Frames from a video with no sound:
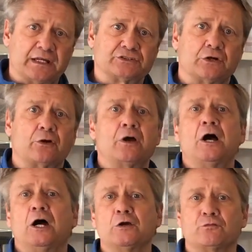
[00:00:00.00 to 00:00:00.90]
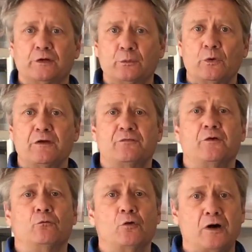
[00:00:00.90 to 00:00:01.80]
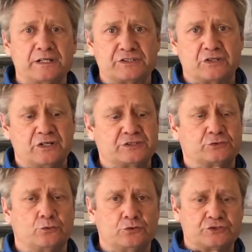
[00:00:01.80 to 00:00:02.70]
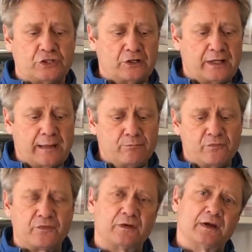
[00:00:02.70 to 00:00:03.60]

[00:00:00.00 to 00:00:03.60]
so hopefully with the right size torso length